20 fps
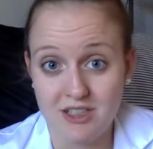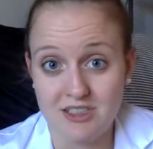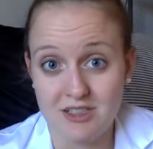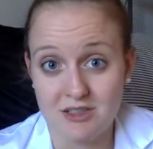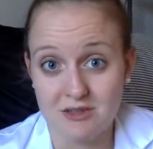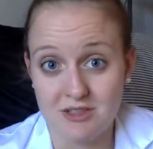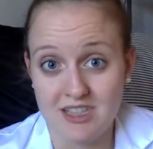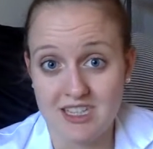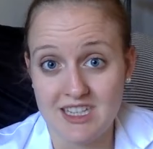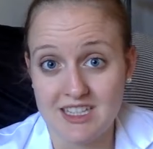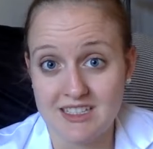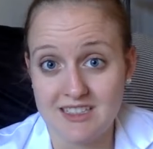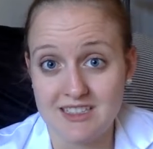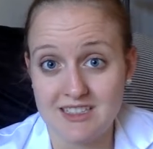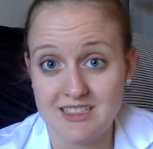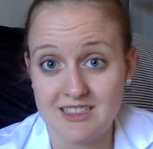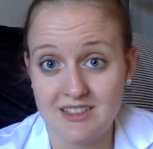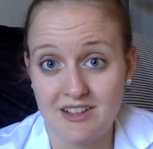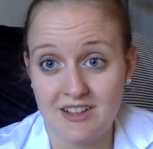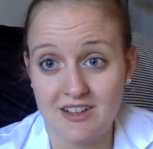do
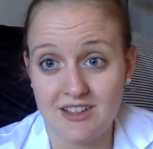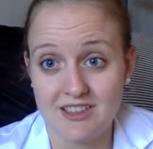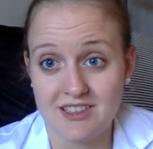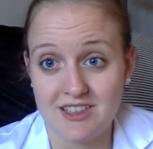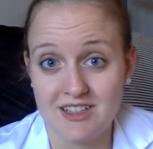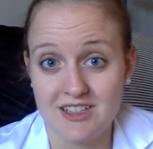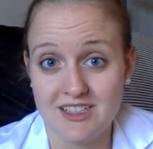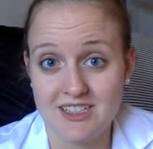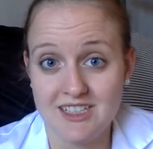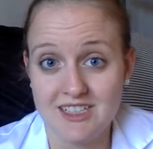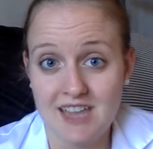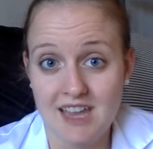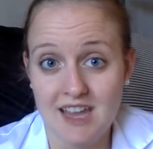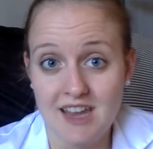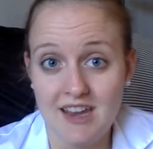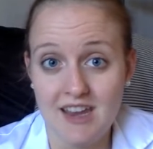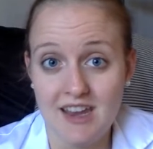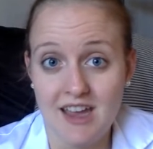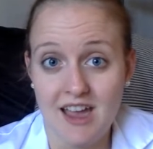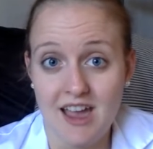things on a certain
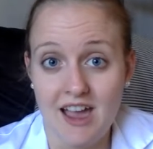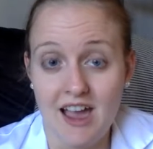day,